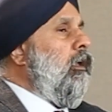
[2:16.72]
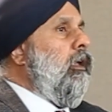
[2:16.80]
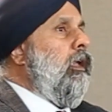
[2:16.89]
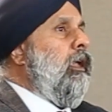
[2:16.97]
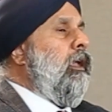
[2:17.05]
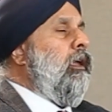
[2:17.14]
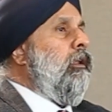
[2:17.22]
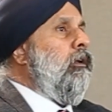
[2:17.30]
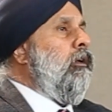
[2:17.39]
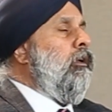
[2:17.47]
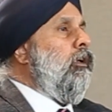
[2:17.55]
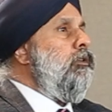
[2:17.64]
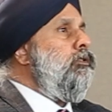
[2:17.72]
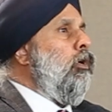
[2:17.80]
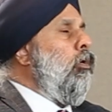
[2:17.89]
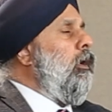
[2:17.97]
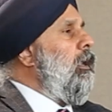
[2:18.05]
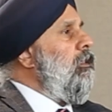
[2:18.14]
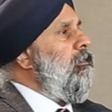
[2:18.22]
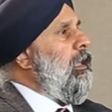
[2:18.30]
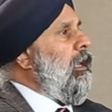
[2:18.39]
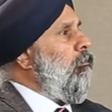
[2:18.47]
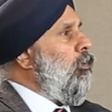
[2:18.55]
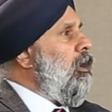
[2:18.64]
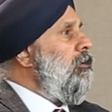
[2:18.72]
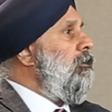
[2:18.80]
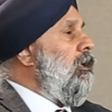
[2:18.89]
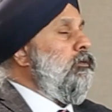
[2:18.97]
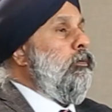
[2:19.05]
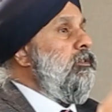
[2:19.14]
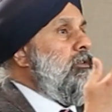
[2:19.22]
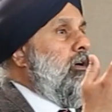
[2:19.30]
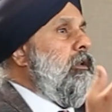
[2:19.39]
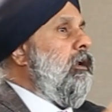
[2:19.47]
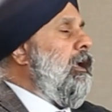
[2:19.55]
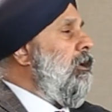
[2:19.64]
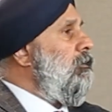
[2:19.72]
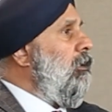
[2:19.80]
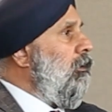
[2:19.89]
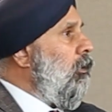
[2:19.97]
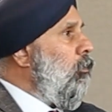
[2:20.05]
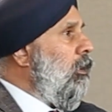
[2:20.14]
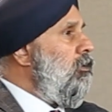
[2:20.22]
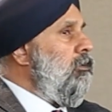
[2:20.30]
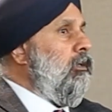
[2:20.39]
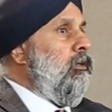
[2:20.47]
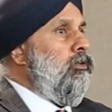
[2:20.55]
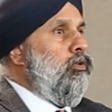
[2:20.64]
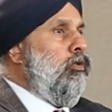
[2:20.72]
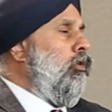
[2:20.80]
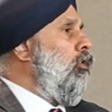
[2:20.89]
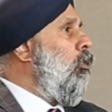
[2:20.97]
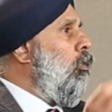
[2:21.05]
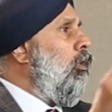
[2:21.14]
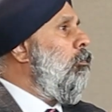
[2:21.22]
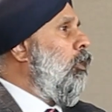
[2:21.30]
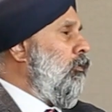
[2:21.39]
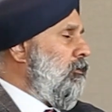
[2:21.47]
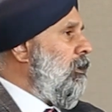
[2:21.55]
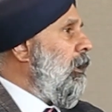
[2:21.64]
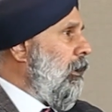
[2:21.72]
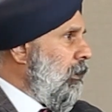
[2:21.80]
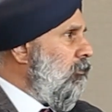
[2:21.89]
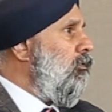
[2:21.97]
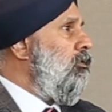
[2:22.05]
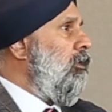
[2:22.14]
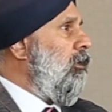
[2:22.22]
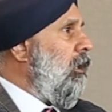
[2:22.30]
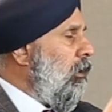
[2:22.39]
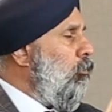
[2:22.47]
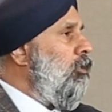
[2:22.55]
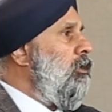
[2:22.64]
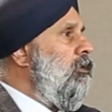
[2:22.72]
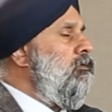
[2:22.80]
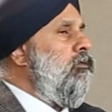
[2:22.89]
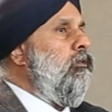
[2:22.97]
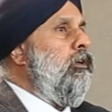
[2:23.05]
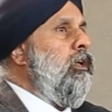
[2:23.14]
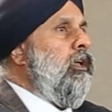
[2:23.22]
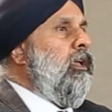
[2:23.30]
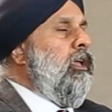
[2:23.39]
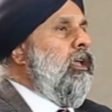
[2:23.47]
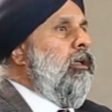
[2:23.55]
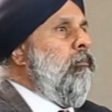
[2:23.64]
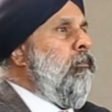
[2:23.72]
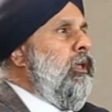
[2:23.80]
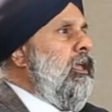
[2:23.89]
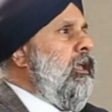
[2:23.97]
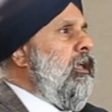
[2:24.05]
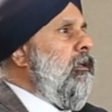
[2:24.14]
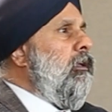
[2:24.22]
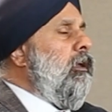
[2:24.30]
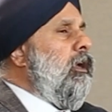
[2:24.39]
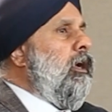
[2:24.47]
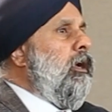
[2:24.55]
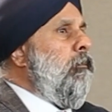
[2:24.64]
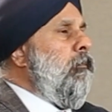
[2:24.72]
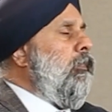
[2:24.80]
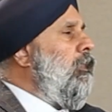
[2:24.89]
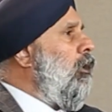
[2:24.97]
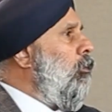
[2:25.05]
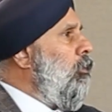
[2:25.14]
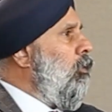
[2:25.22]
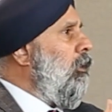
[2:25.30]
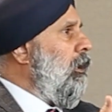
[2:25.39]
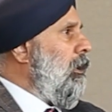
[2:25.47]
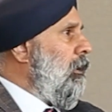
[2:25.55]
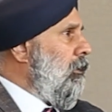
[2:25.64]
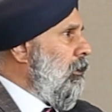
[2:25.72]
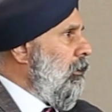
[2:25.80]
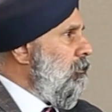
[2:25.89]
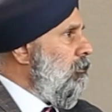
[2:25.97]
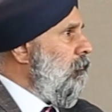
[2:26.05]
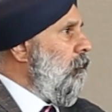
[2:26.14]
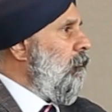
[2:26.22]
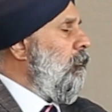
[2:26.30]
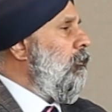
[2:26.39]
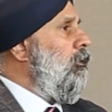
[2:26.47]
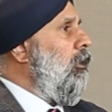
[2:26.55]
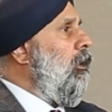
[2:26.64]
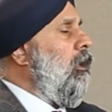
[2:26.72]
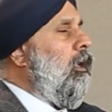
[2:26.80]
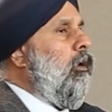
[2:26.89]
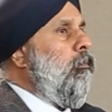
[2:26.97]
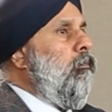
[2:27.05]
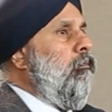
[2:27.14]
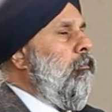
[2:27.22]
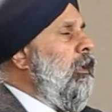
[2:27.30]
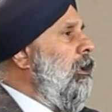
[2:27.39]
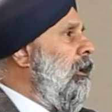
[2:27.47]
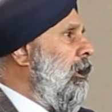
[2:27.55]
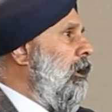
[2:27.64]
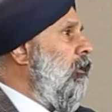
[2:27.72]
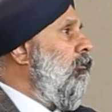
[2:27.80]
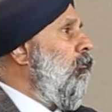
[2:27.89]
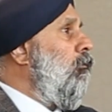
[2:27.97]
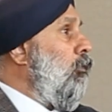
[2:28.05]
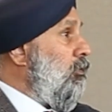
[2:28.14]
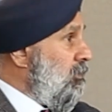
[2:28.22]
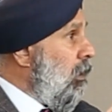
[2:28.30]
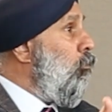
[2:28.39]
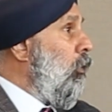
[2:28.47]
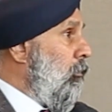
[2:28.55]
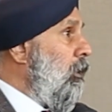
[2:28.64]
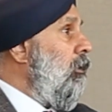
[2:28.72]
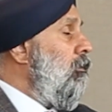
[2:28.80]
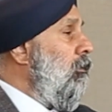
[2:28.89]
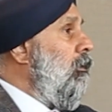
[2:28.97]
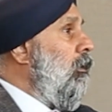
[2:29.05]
And so in that process, we started asking the question, could hormones like estrogen, like progesterone, be therapeutic candidates to help mitigate, for some women,